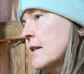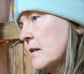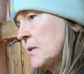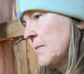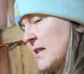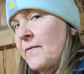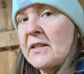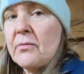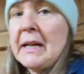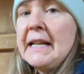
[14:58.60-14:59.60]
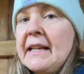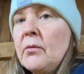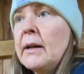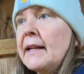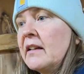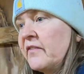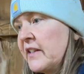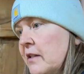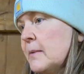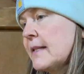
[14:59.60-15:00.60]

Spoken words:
Sometimes if it's rainy and wet, I'll feed them